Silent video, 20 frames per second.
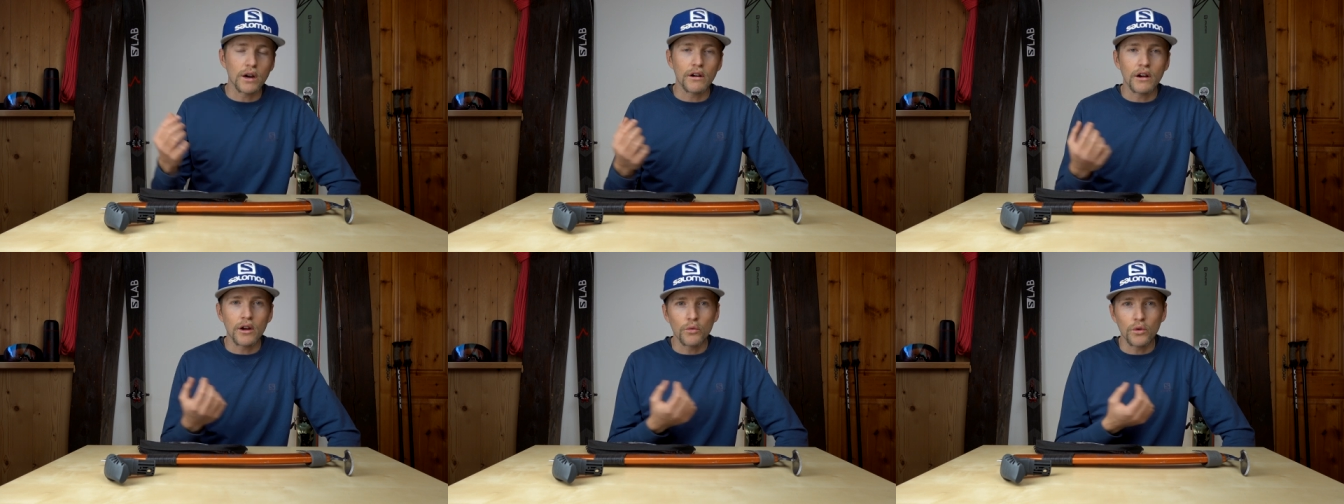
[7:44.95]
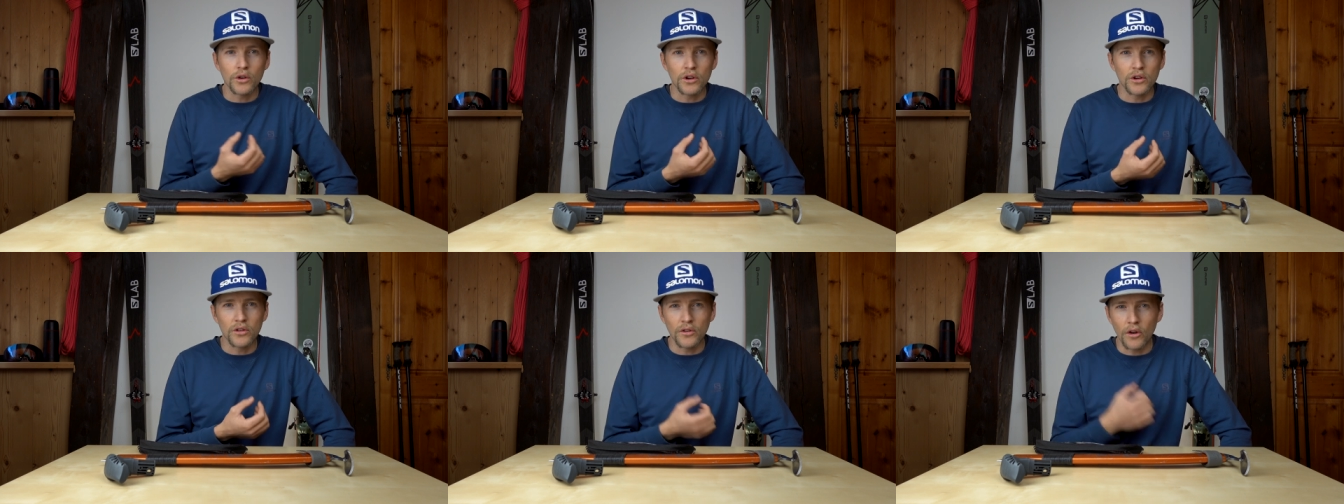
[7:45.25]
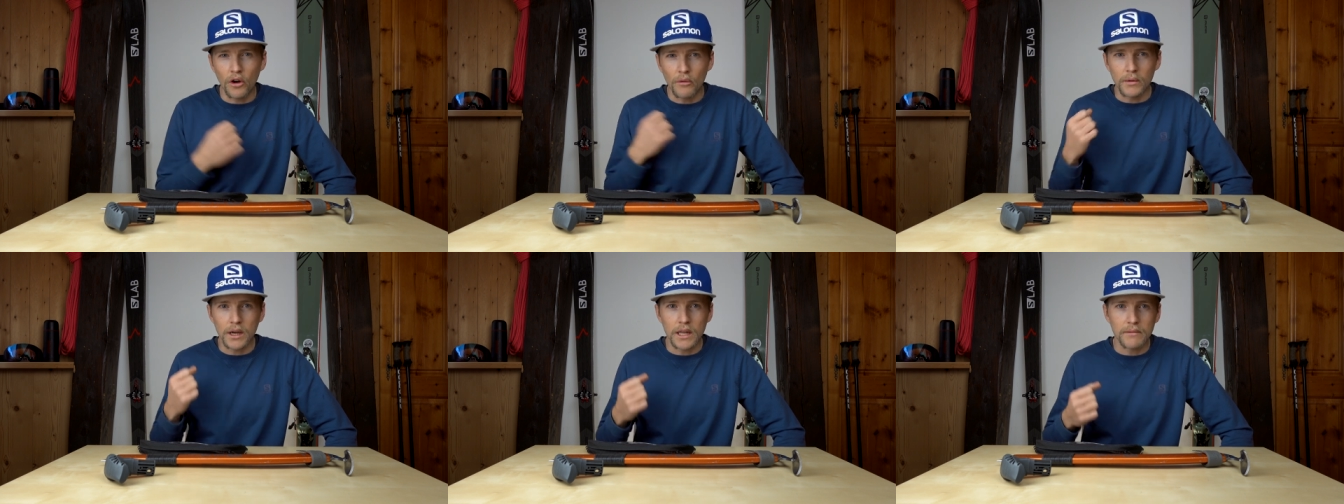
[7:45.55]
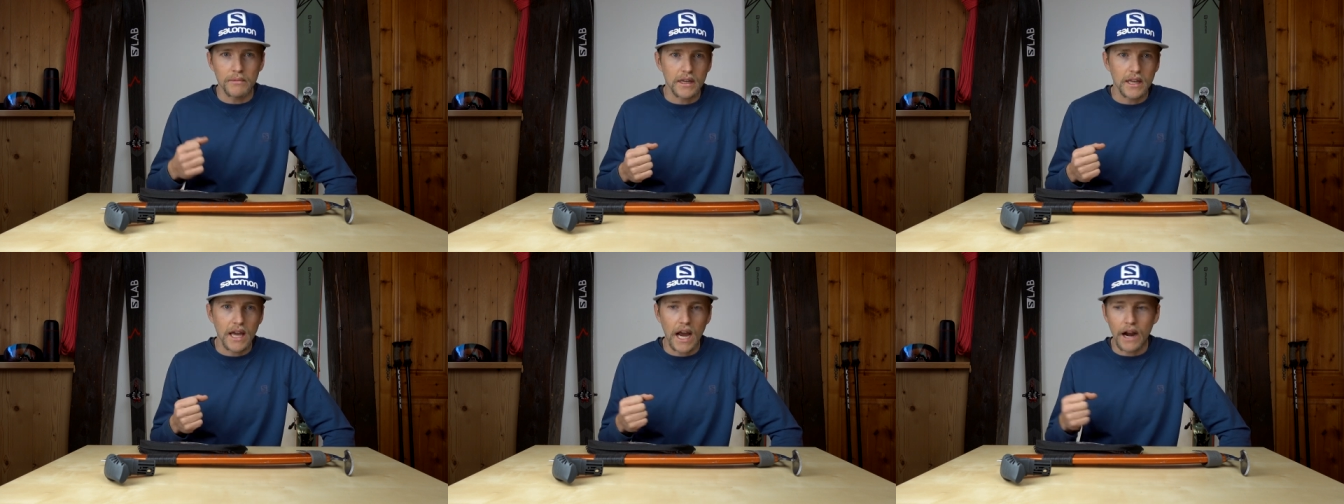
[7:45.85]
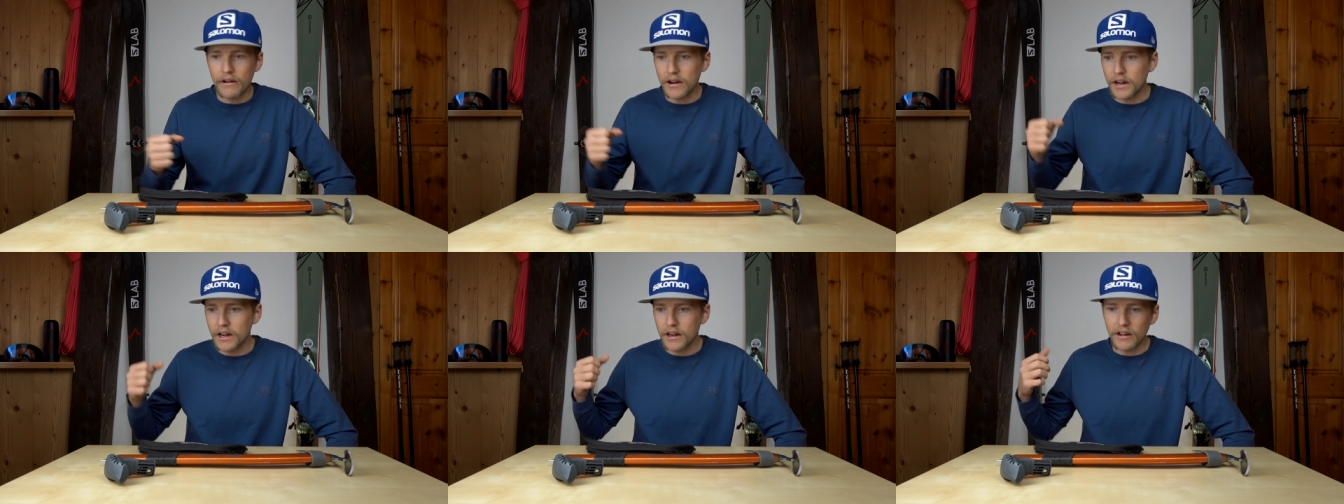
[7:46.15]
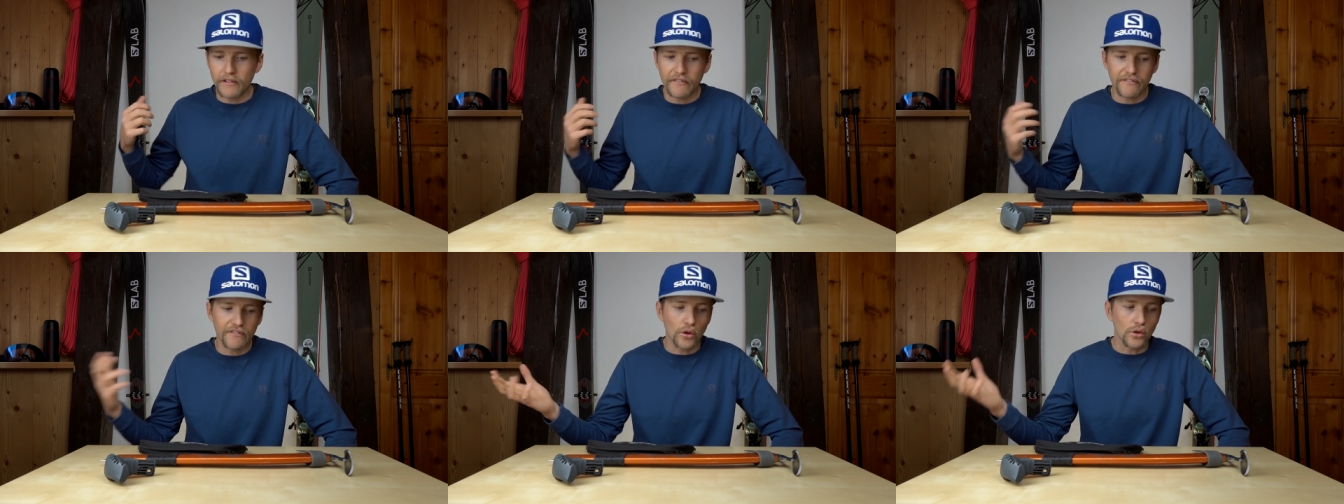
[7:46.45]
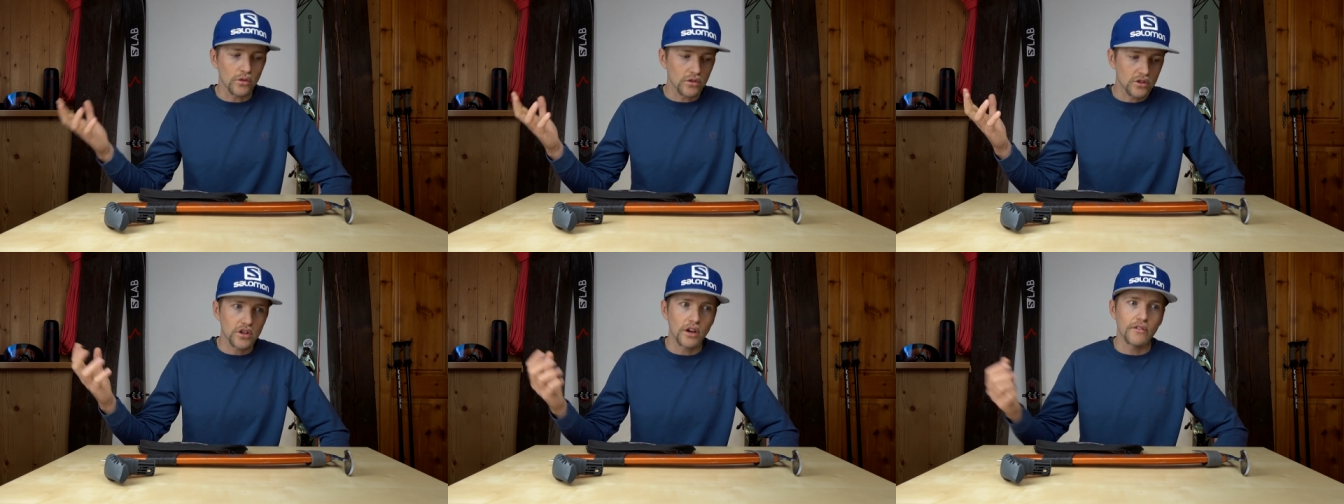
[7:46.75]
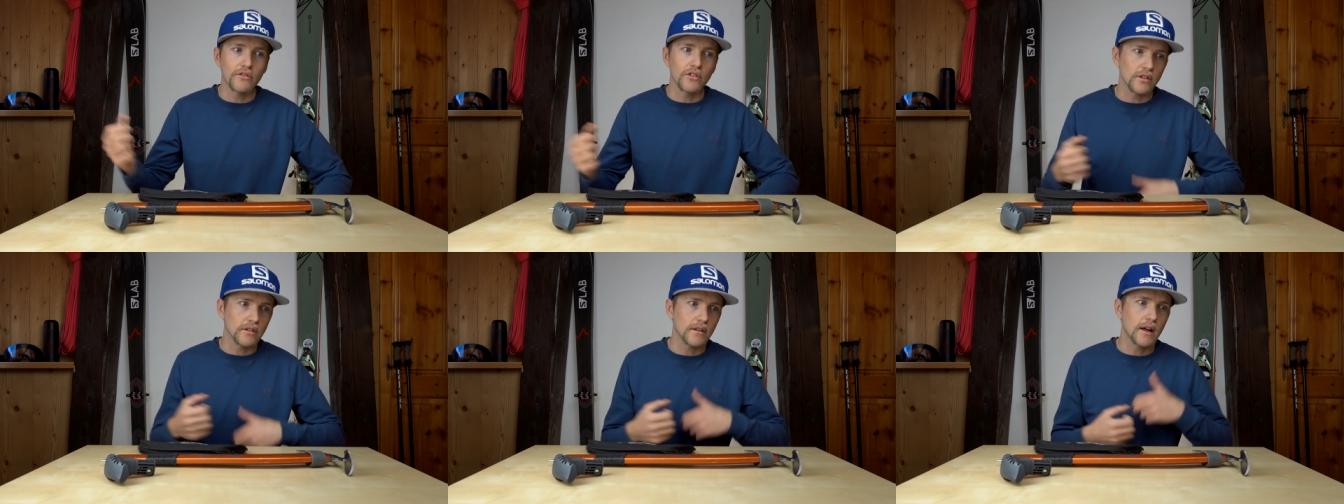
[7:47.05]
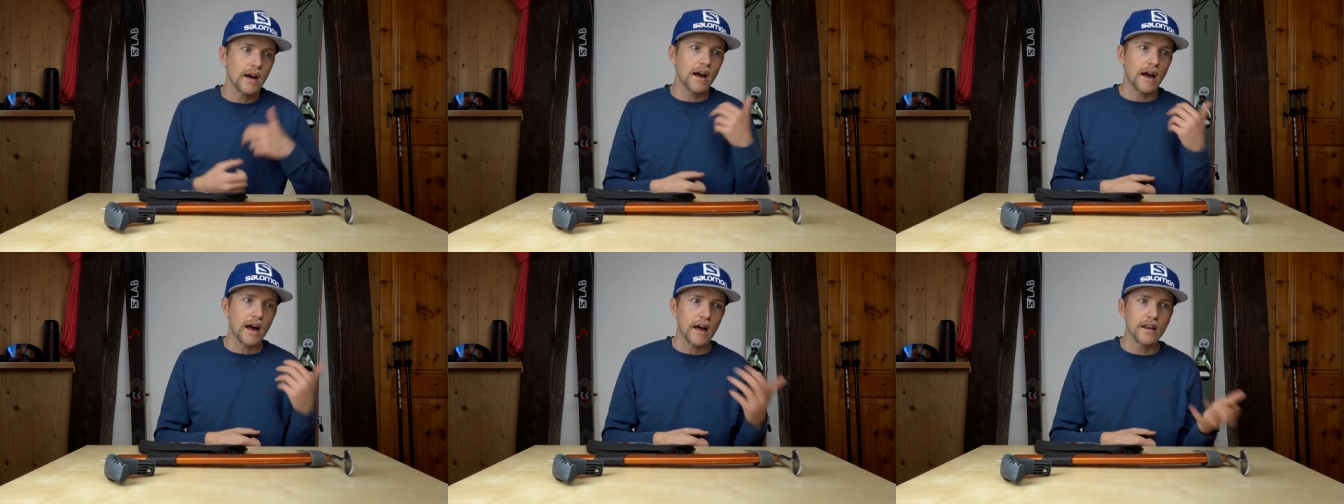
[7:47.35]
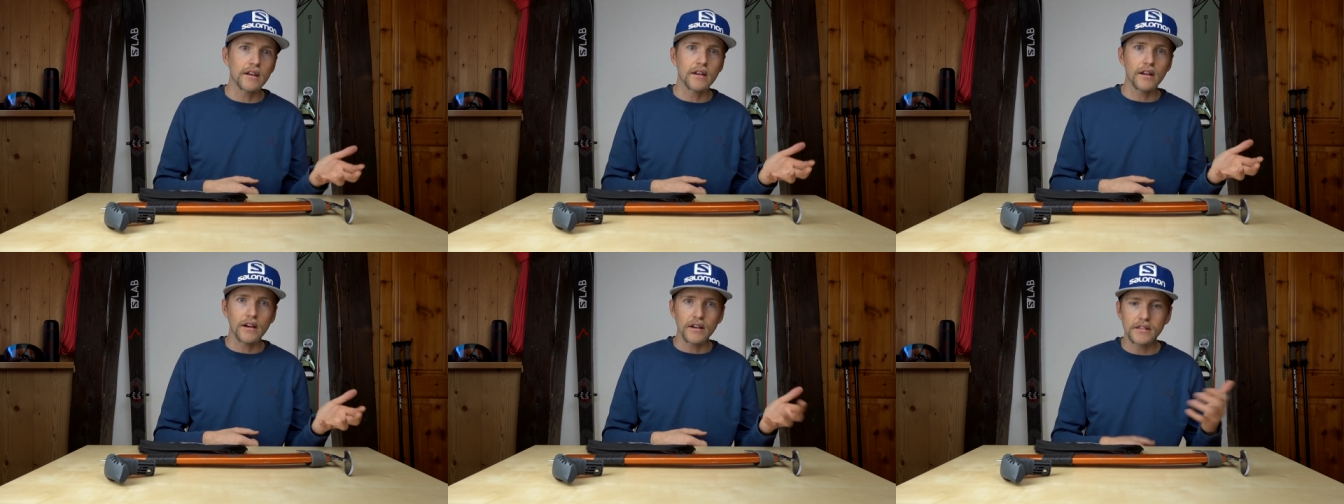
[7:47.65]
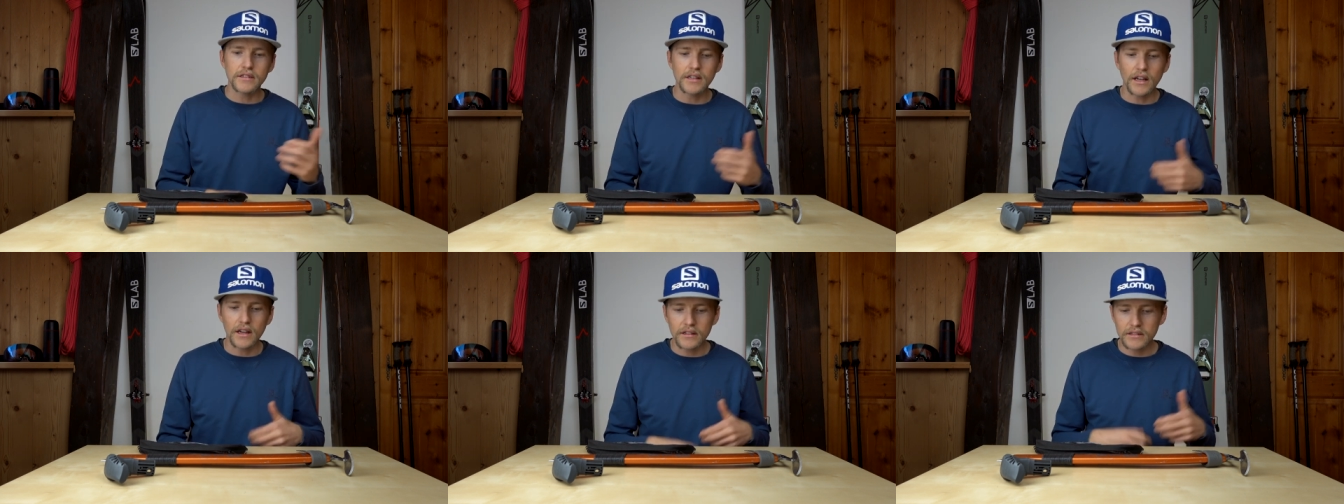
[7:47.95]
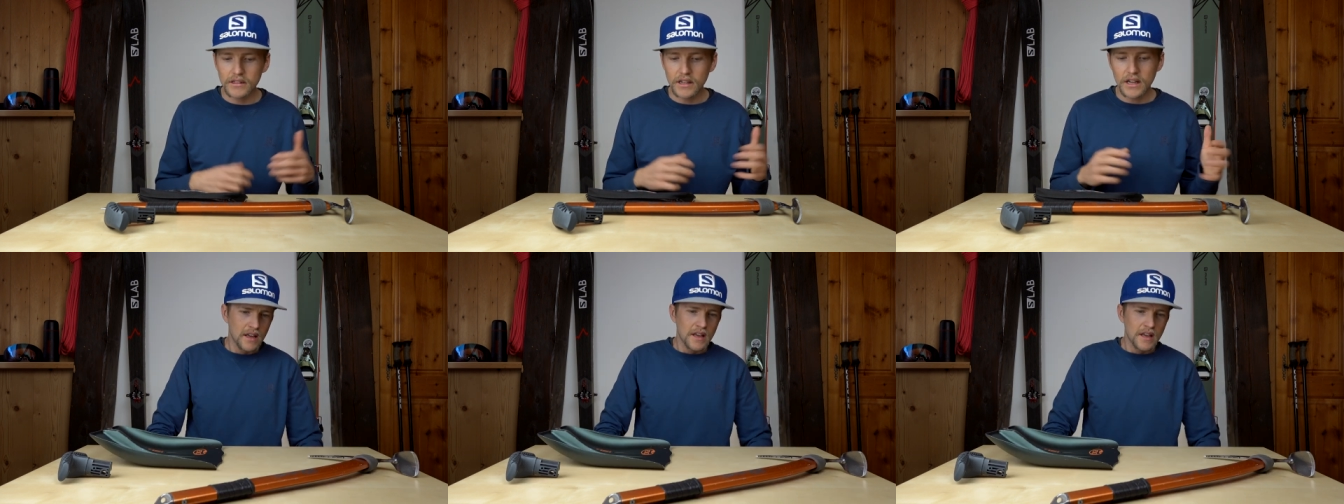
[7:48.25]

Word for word: i wouldn't normally be carrying a full shovel and an ice axe